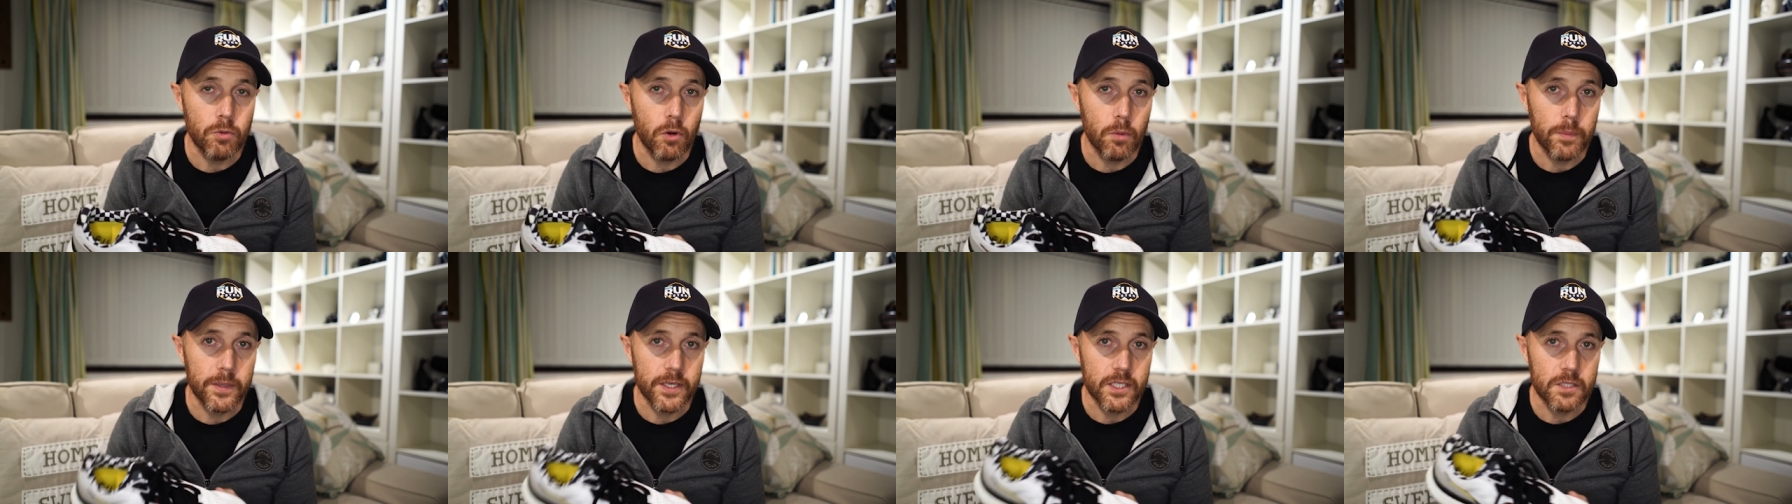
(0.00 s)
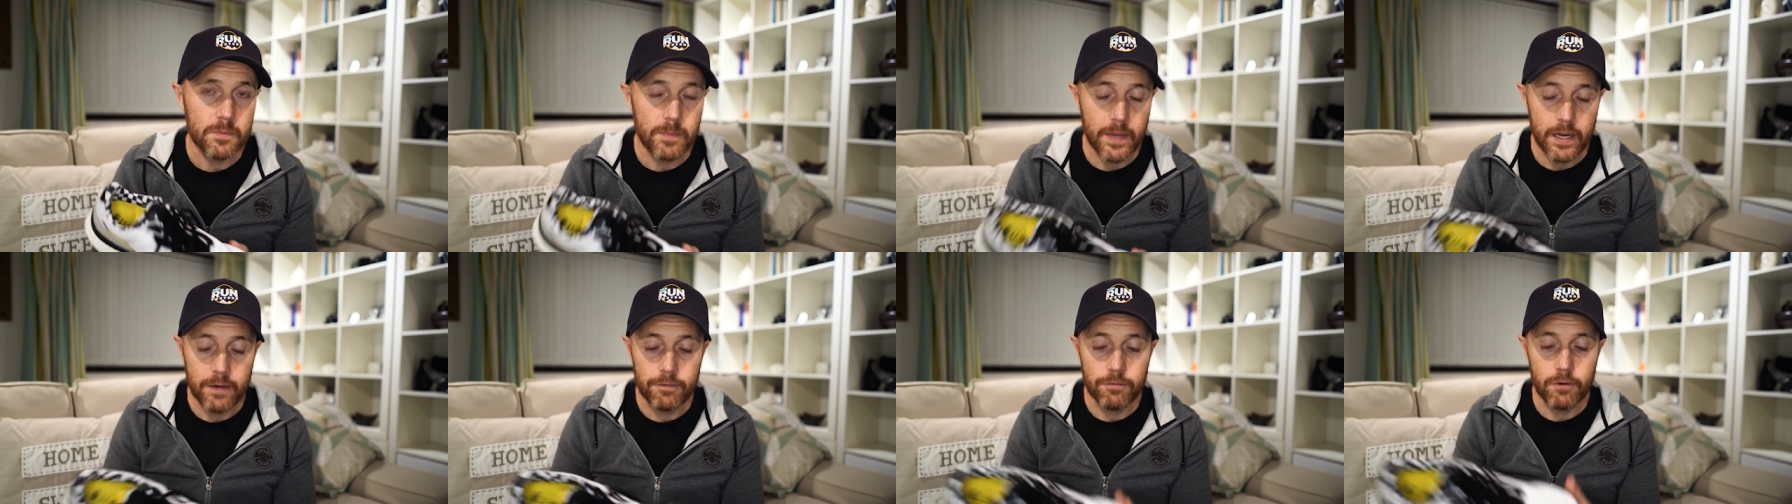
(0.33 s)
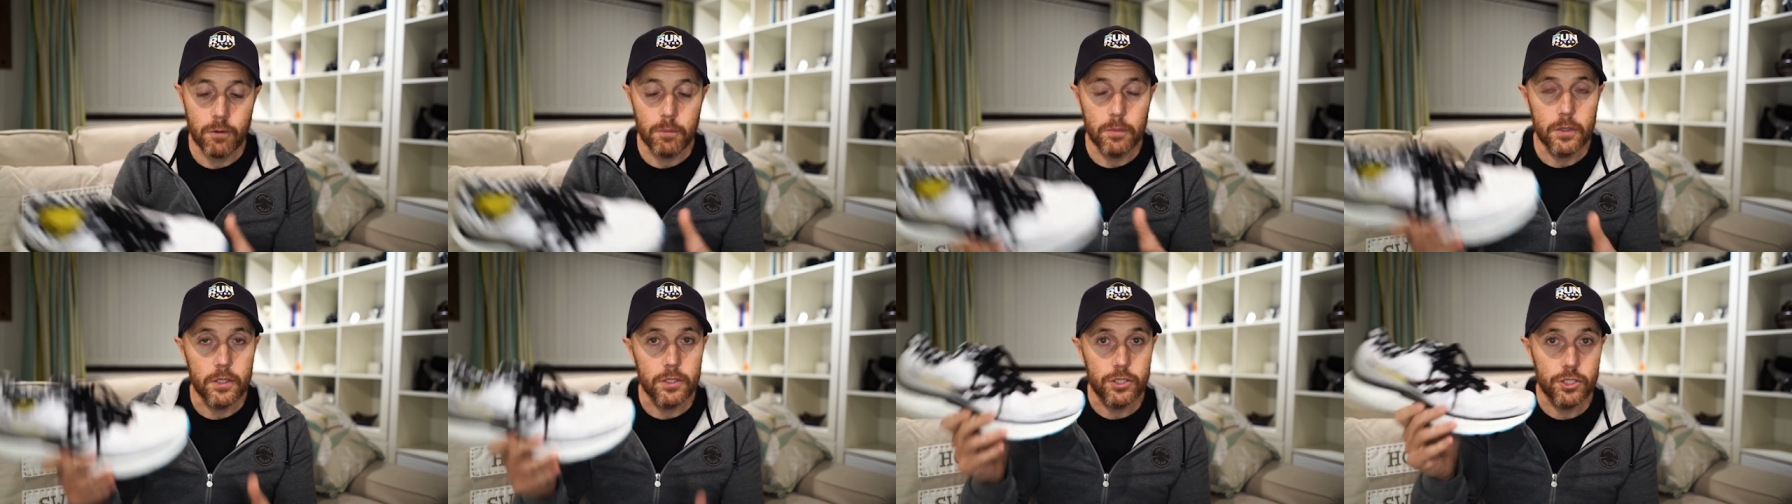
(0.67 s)
probably expect
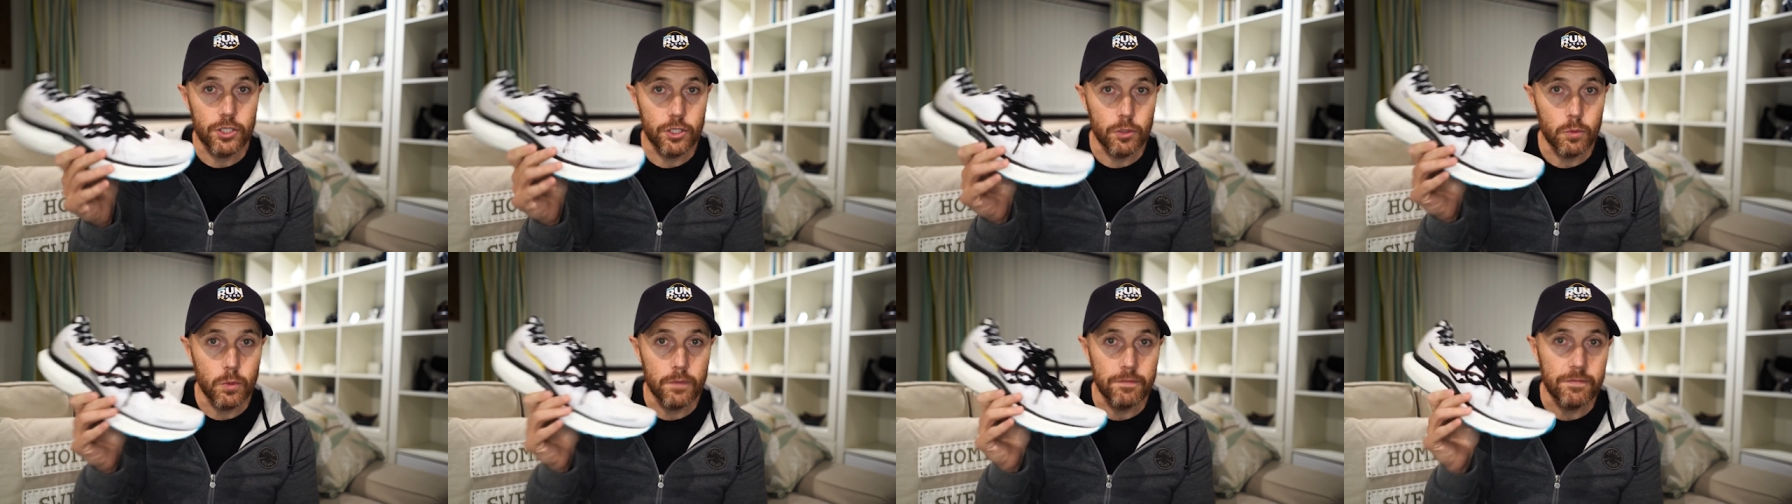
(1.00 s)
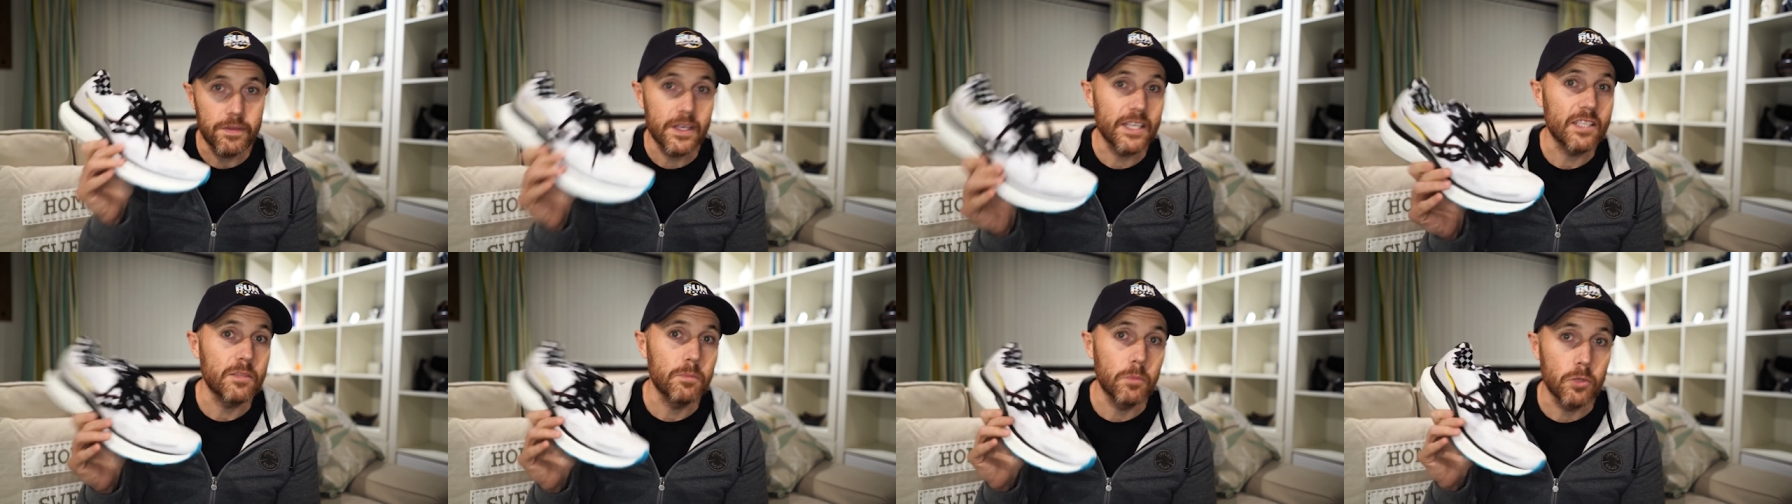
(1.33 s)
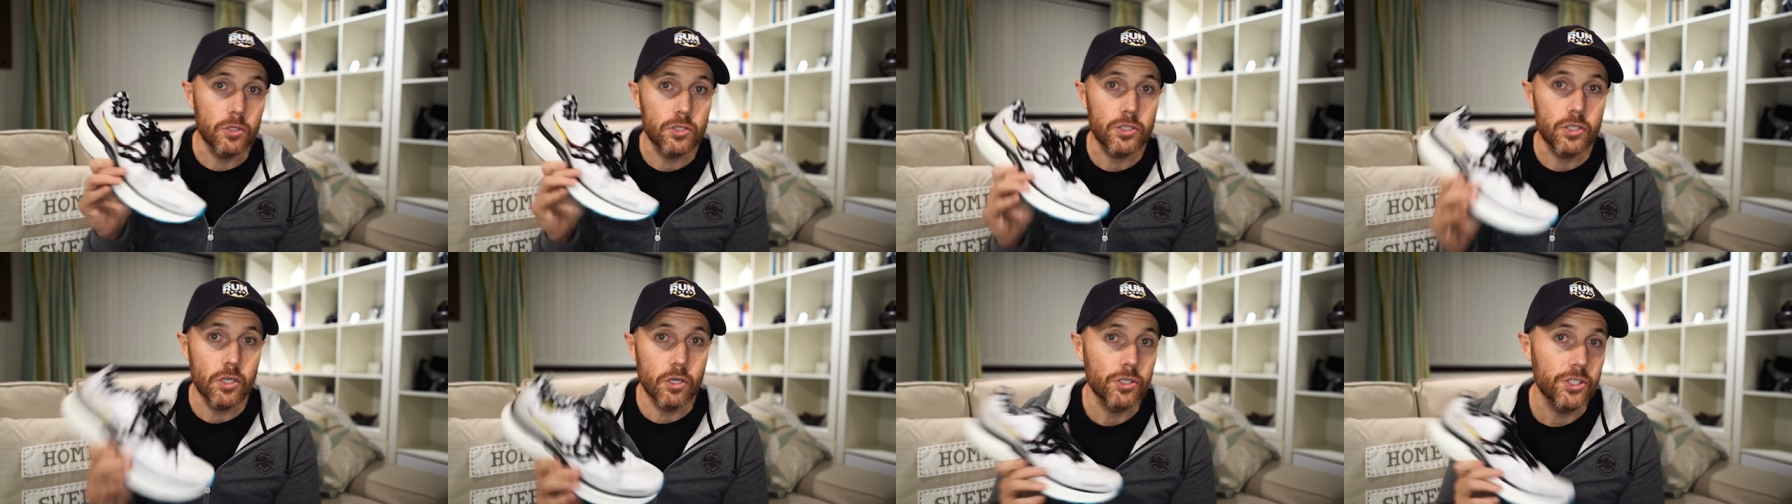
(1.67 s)
from a shoe with this
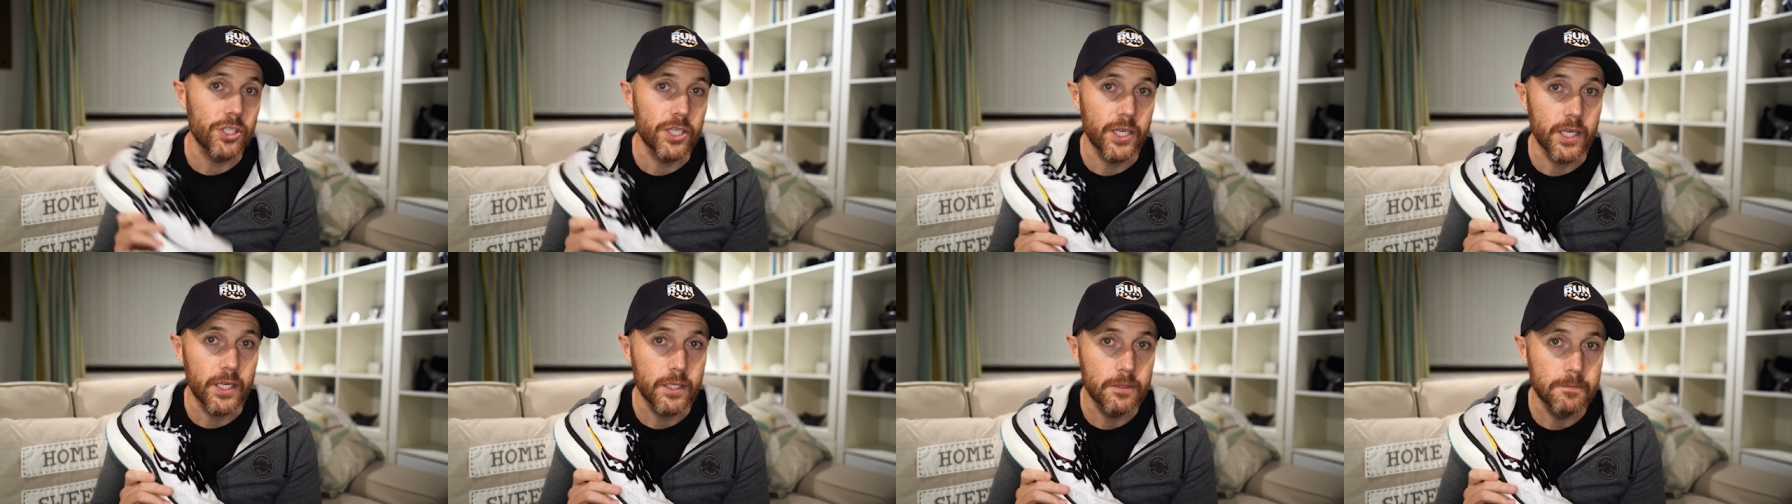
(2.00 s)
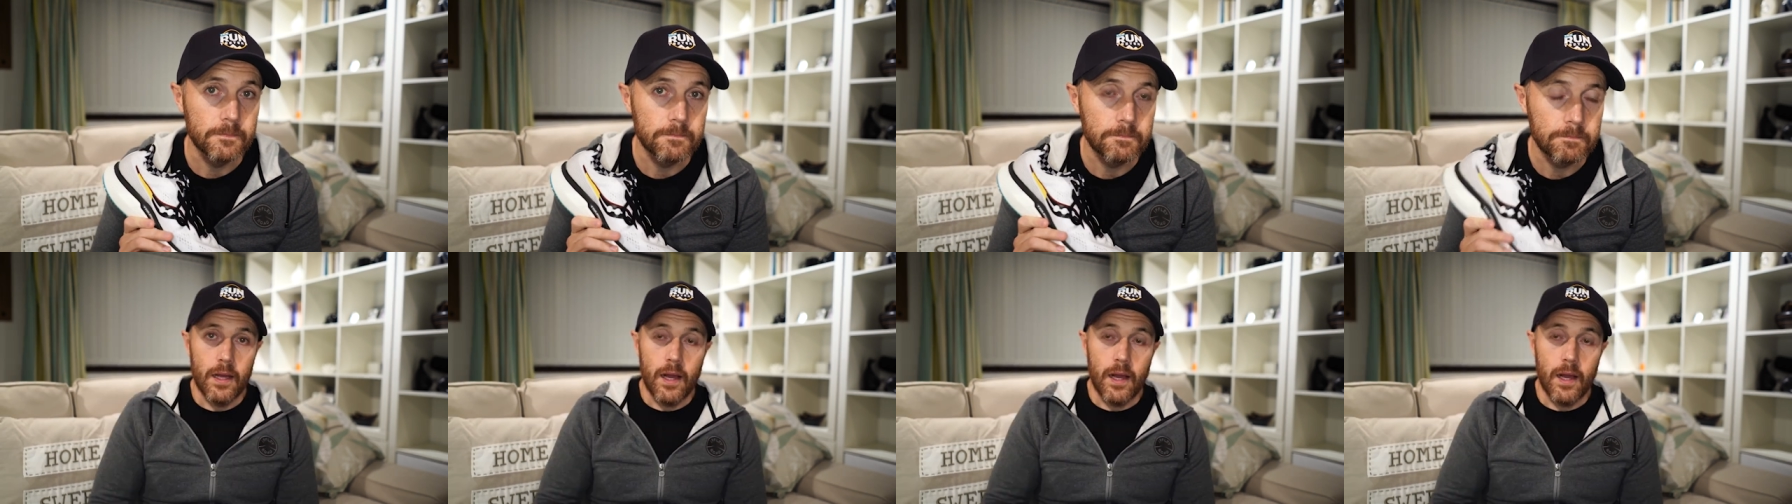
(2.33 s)
much cushioning.